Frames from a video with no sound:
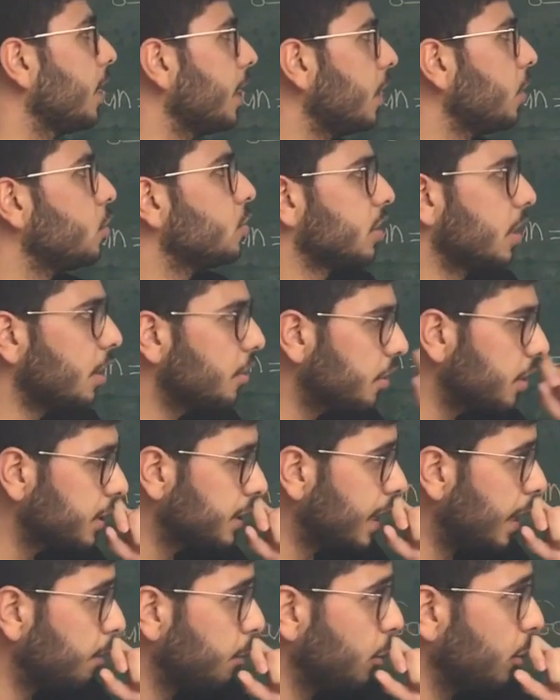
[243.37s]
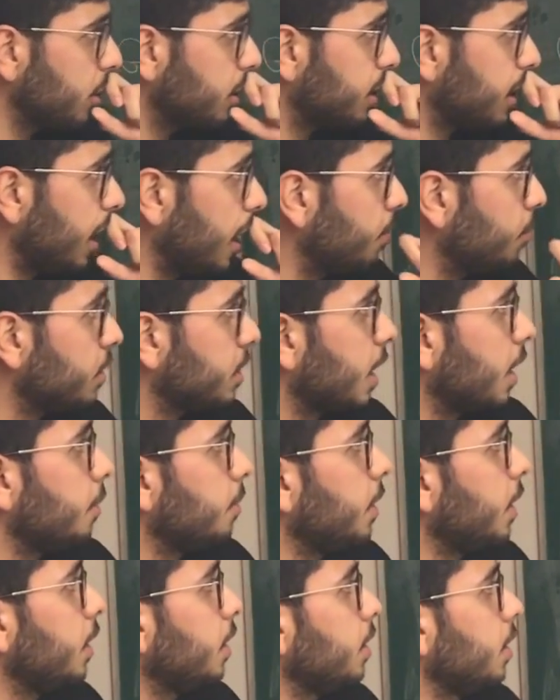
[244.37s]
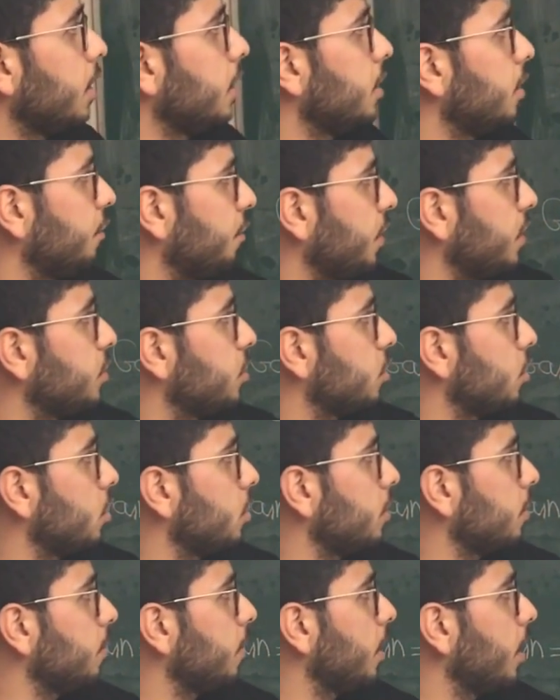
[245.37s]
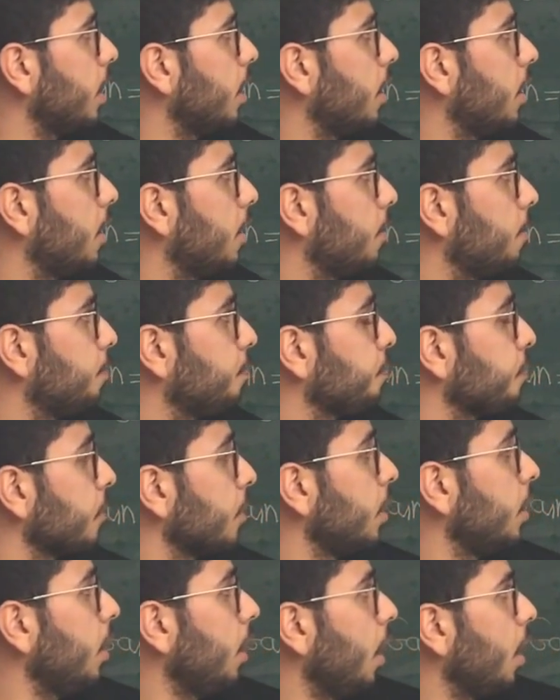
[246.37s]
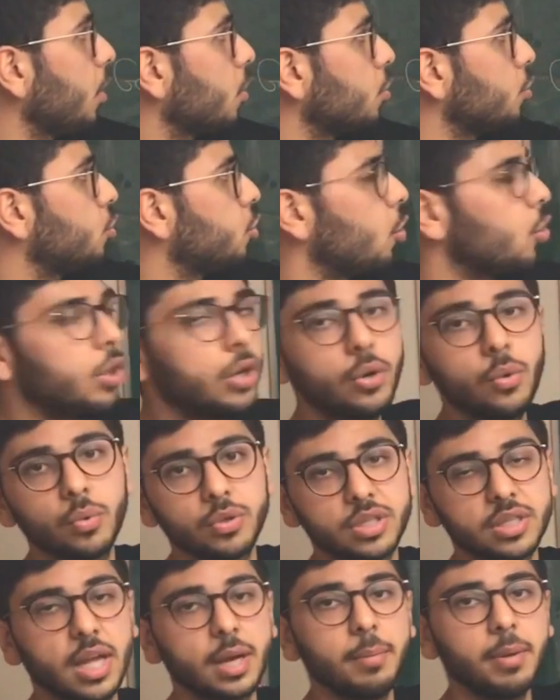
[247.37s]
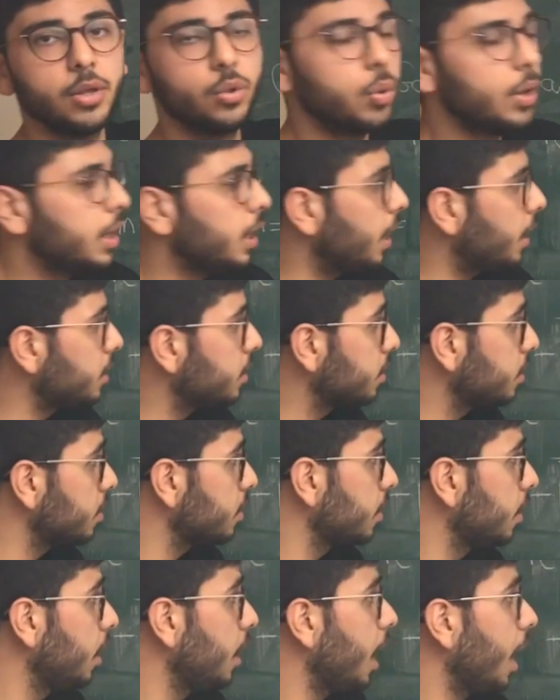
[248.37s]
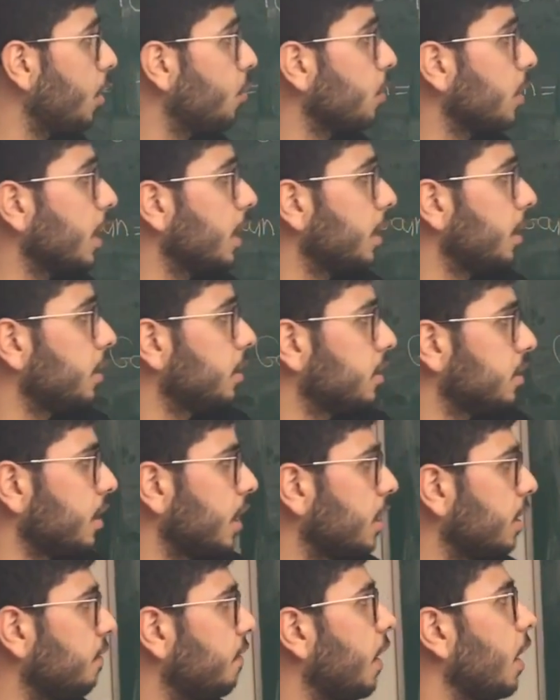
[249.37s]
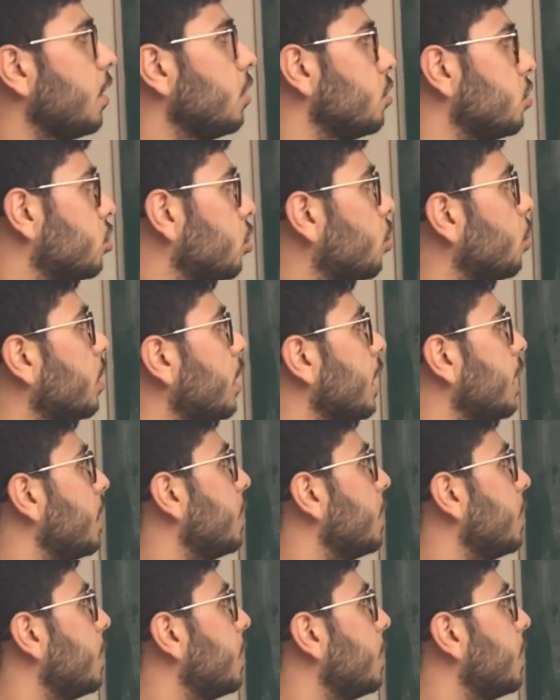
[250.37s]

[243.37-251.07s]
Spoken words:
going to use another example this time. It's going to be the differential controller, which is going to be 20S, and we're going to design the value. So we're going